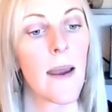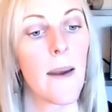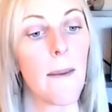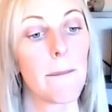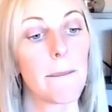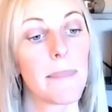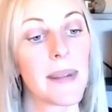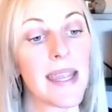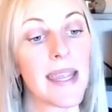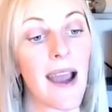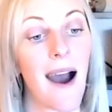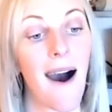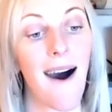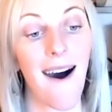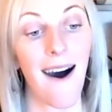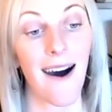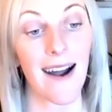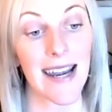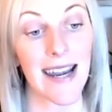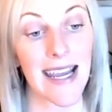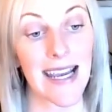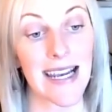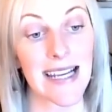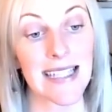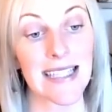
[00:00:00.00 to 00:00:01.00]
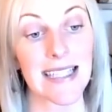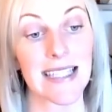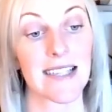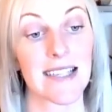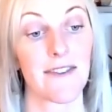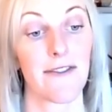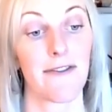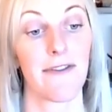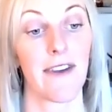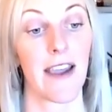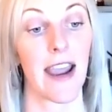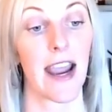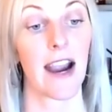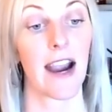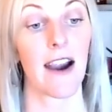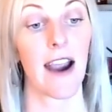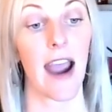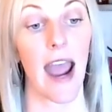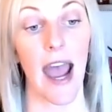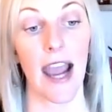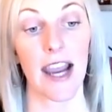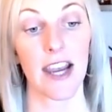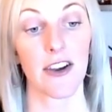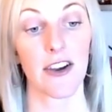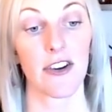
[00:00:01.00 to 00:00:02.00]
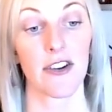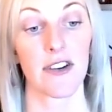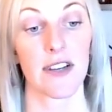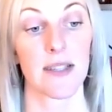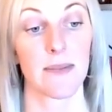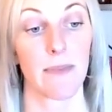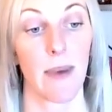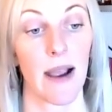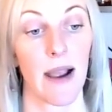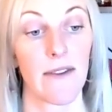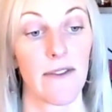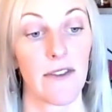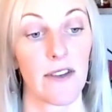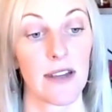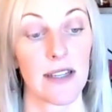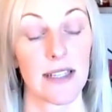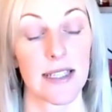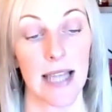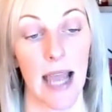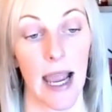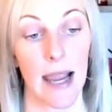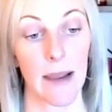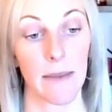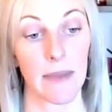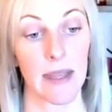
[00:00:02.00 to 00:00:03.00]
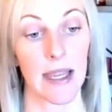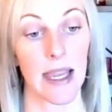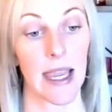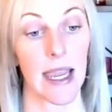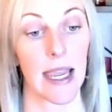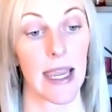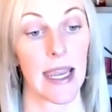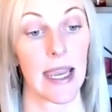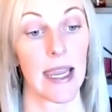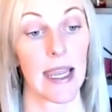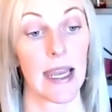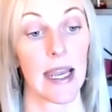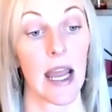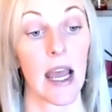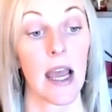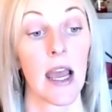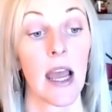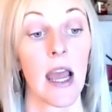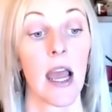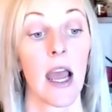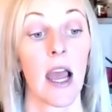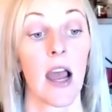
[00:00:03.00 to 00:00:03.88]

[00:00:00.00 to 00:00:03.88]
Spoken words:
Be honest, fair, accurate, and respectful and timely in